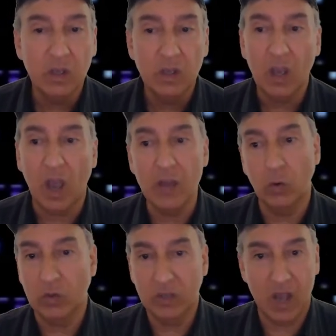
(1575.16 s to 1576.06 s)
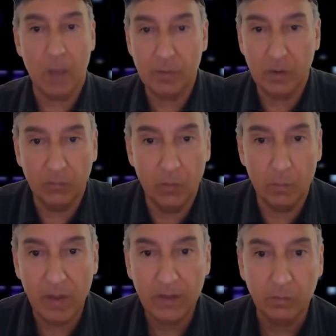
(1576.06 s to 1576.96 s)
I don't copy them
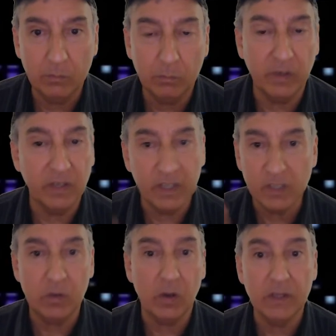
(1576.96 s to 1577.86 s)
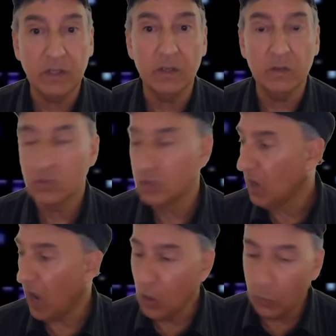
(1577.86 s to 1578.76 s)
verbatim, but it gives me ideas.
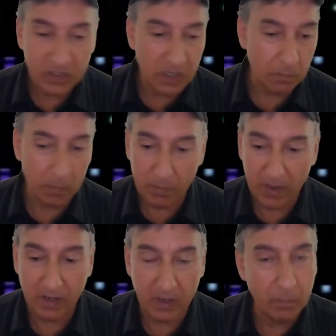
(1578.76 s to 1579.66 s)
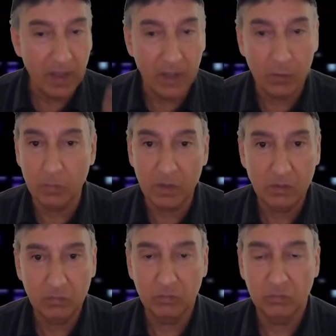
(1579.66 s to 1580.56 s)
I always keep a pen and a pad with
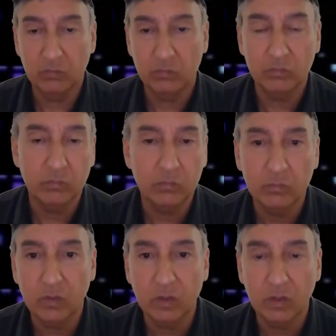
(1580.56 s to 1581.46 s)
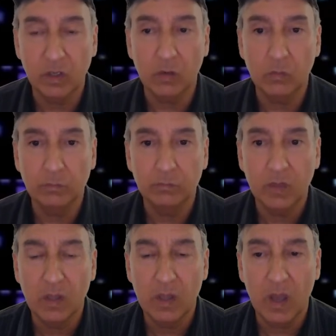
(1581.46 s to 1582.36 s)
me, you know.
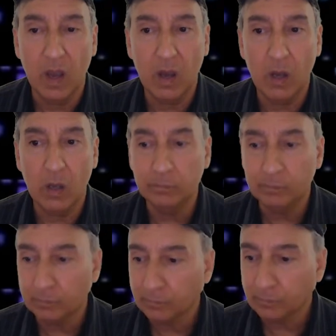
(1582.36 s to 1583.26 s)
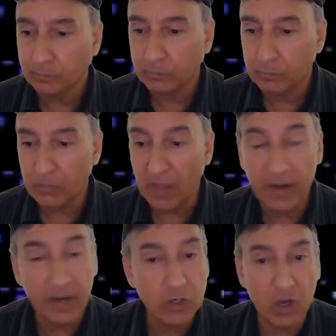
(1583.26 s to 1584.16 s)
And
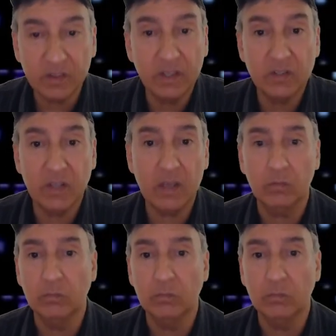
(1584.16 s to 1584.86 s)
I jot things down.